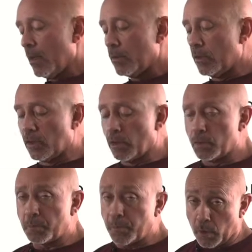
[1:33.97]
You can
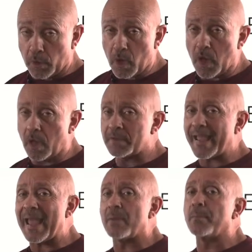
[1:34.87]
use protocols
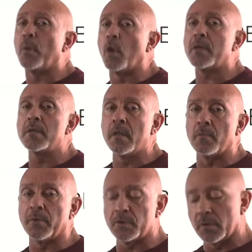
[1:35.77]
and port numbers.